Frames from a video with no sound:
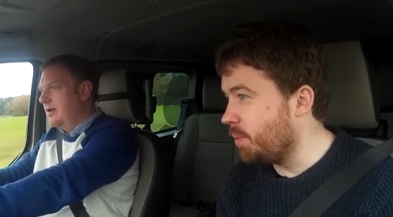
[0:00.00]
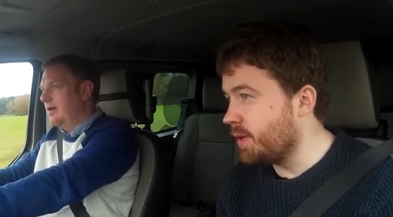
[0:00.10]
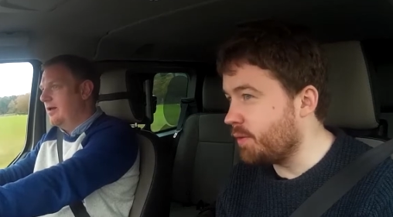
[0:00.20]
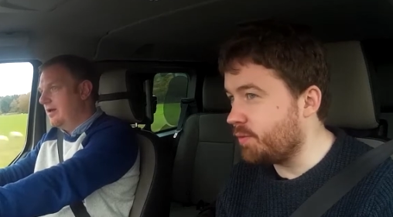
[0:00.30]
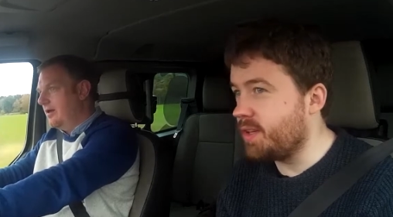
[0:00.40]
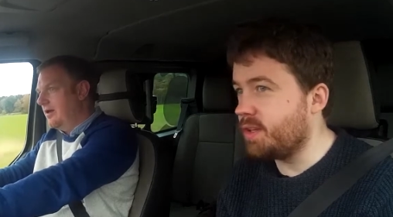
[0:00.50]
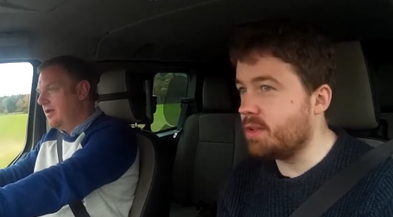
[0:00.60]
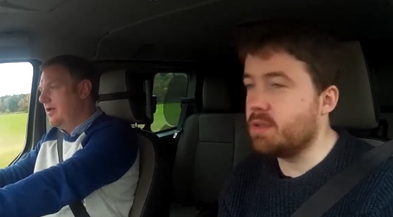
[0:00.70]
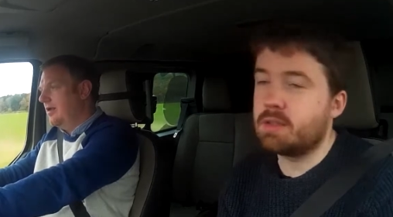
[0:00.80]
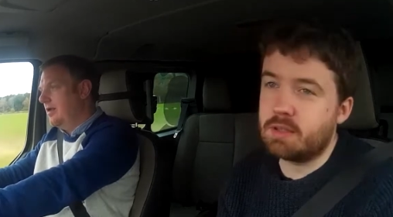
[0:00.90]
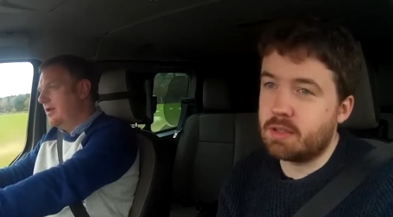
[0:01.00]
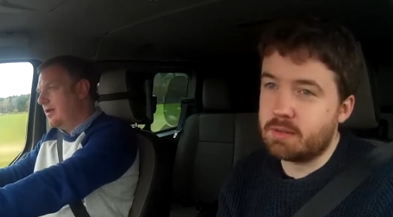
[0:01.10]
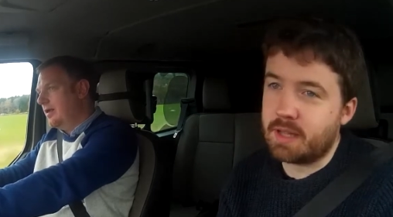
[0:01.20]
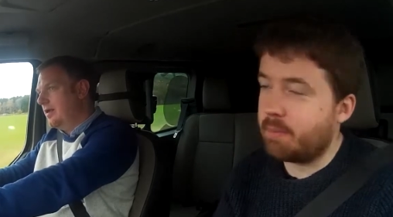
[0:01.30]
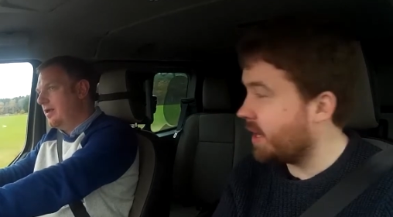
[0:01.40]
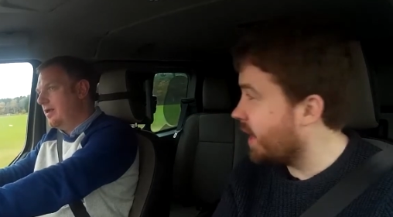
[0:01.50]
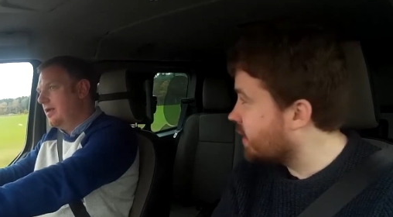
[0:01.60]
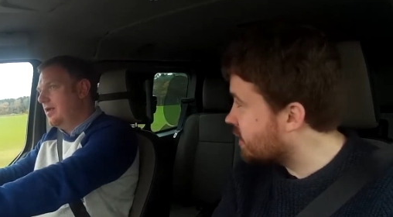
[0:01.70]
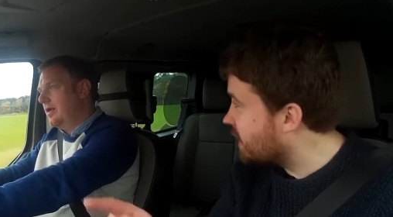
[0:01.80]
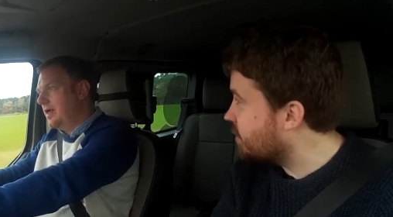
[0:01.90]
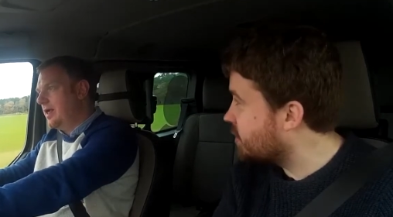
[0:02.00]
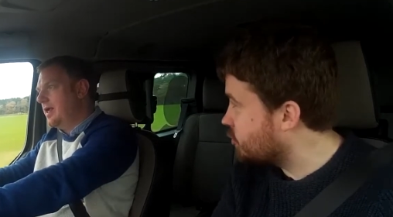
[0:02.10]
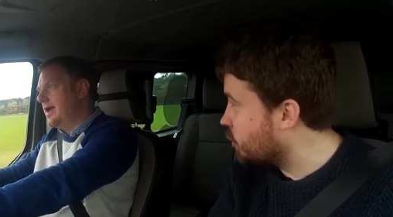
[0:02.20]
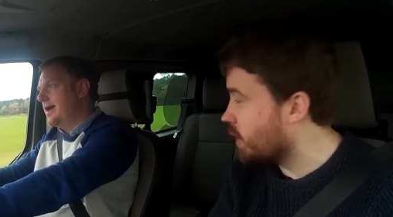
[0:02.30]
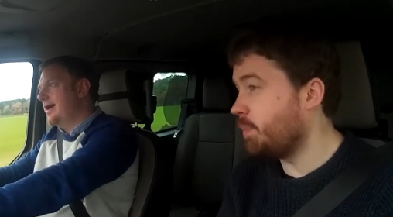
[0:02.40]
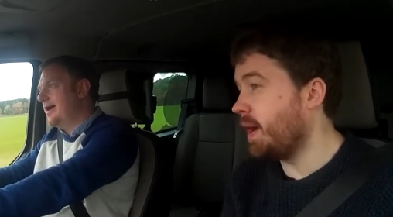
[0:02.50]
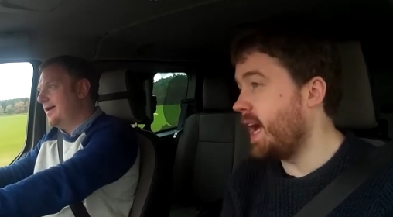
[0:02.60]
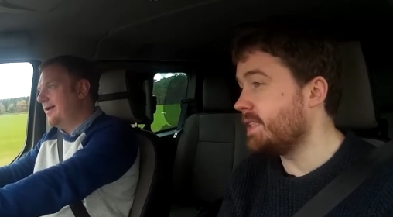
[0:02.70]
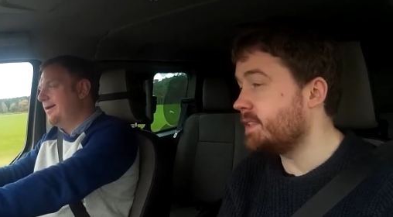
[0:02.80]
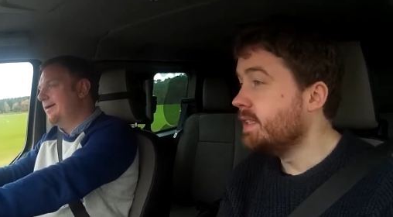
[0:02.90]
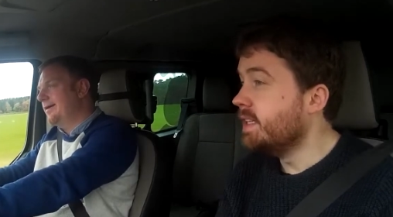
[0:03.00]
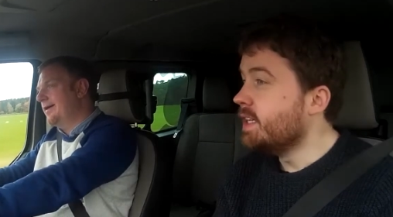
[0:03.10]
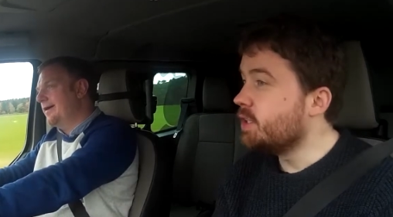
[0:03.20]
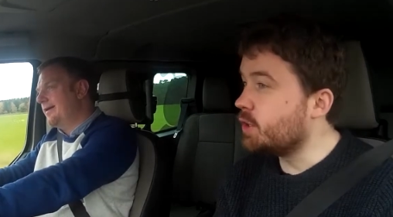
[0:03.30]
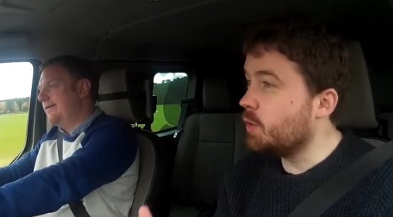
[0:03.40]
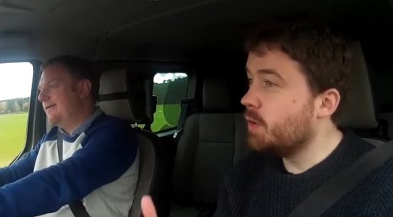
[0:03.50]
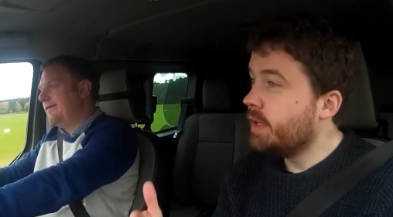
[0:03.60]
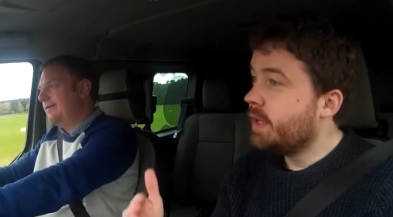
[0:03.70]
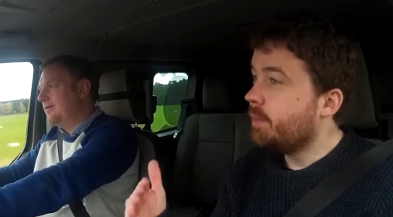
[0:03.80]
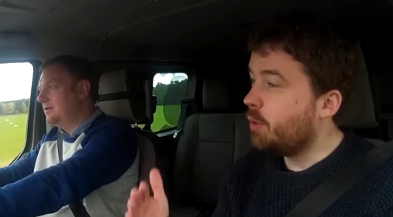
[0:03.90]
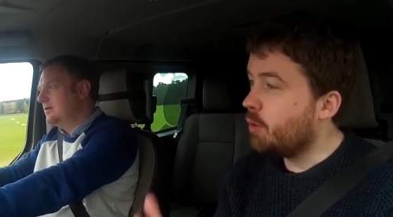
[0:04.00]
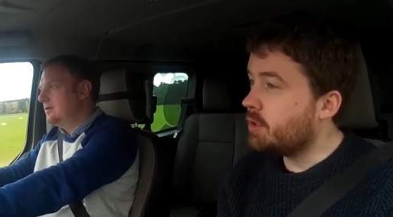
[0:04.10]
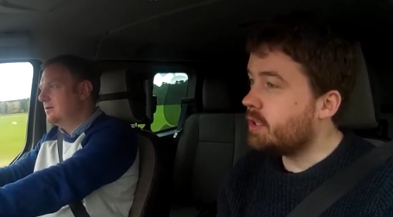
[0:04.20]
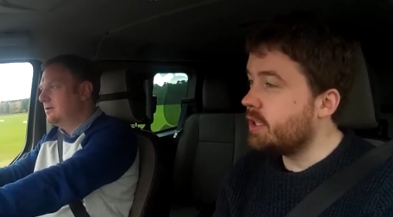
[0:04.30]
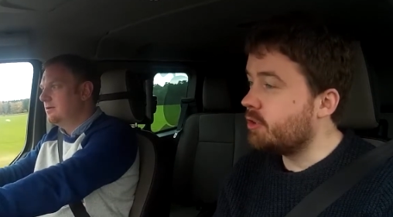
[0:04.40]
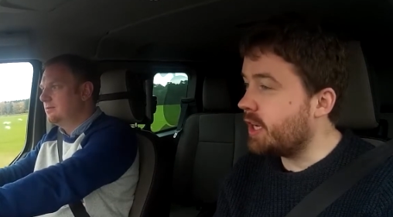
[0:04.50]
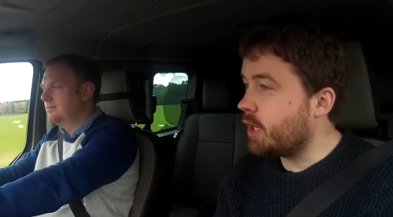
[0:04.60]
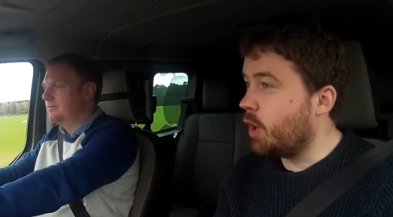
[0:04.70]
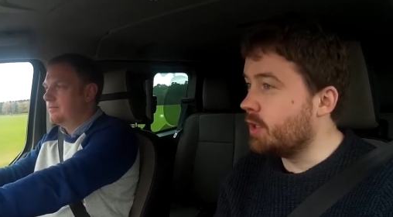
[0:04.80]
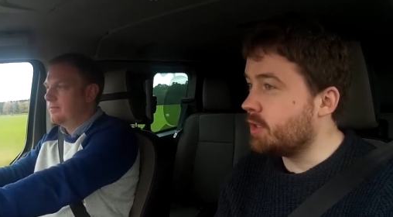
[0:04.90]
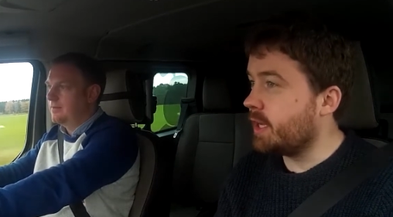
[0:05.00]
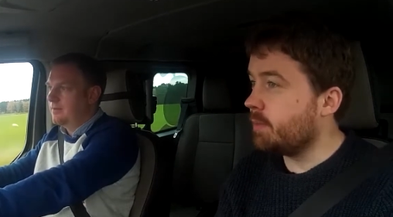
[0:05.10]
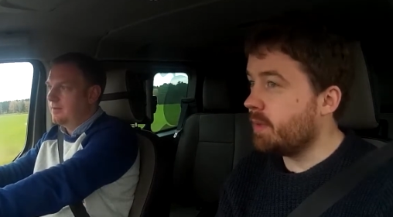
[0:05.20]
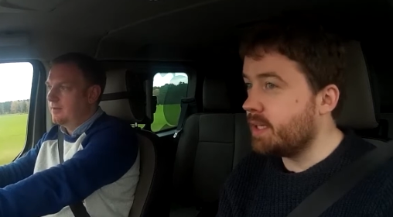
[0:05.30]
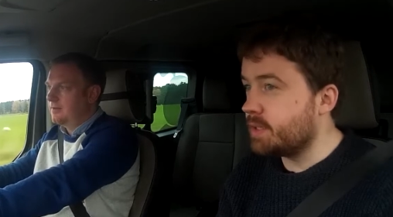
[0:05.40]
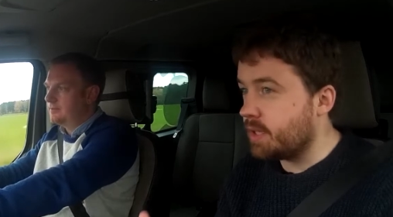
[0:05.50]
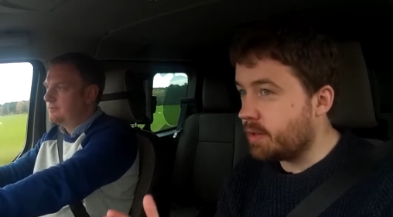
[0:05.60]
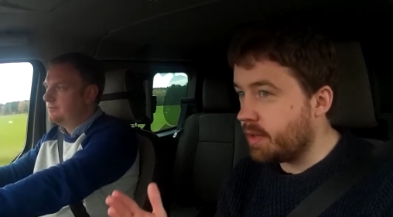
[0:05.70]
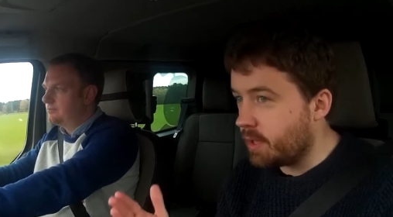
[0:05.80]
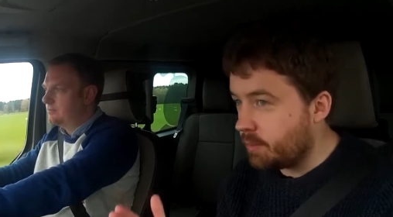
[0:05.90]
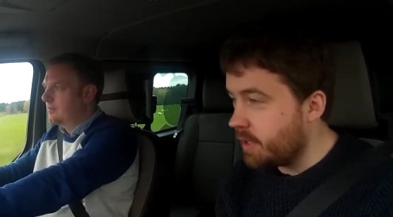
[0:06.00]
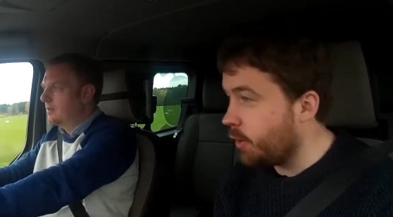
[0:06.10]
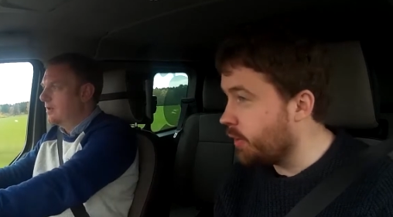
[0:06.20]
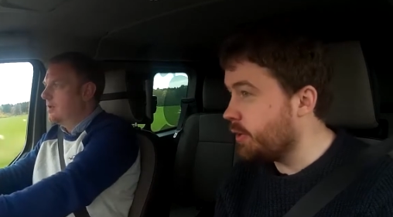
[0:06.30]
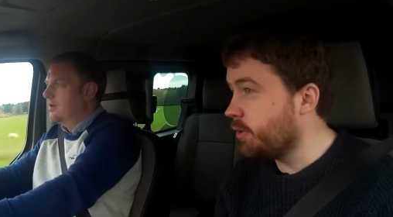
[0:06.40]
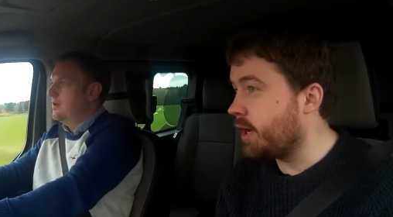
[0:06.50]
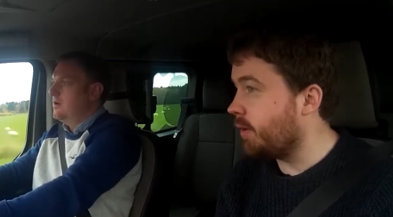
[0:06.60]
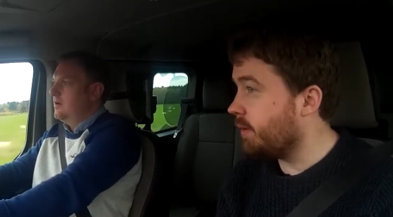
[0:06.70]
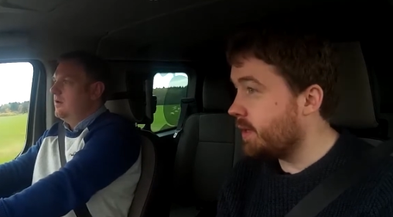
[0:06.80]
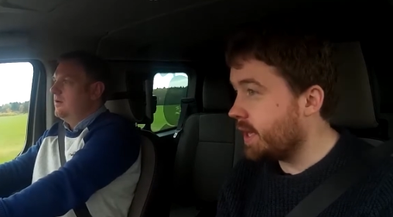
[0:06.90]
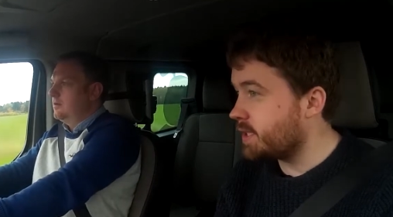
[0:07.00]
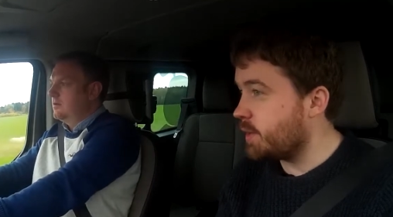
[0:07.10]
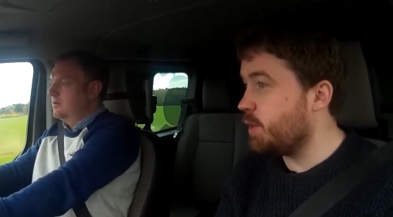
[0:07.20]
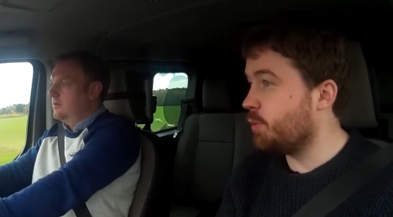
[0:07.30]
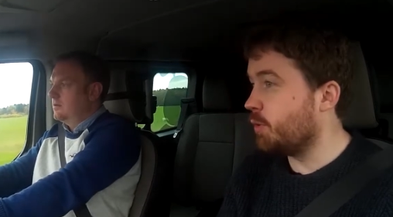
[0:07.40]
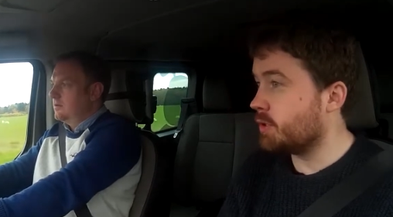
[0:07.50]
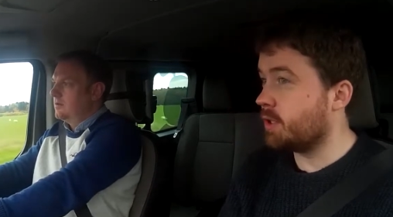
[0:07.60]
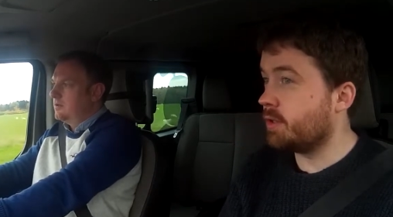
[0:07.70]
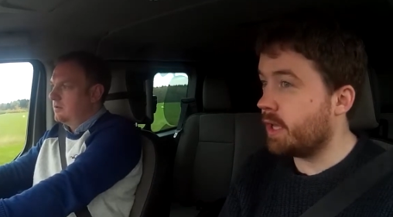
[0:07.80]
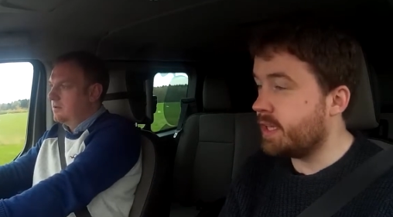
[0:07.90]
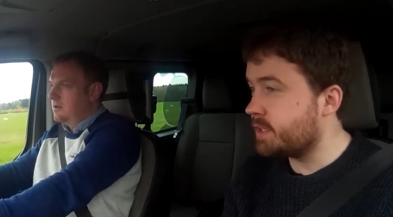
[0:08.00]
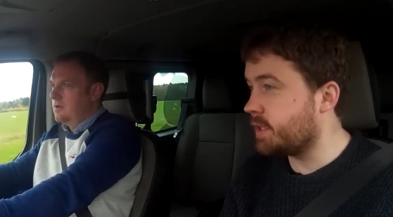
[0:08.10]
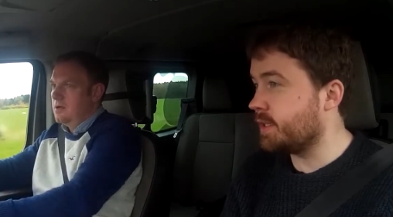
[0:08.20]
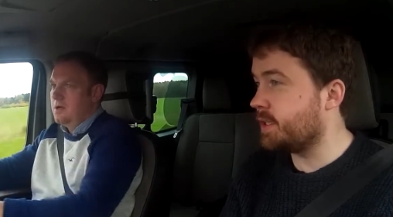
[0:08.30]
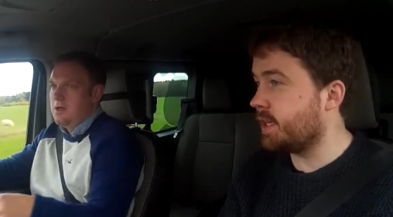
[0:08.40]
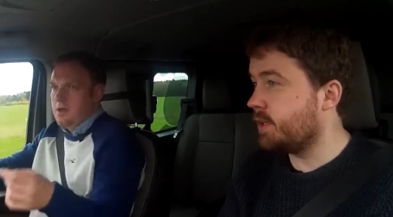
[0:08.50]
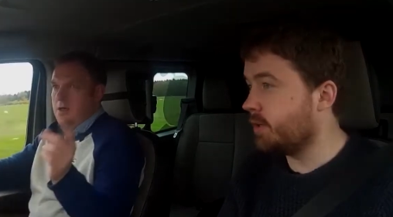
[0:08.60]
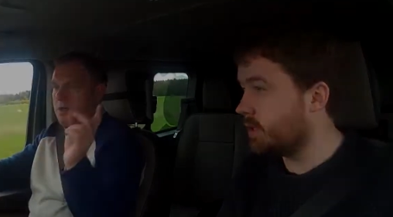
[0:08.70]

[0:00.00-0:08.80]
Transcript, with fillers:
Speaker 1: in their feed and go, oh, not them again. Just keep scrolling yeah. past. Yeah. So posting great content means that they'll be on the lookout, and next time you post, they'll instantly take a look at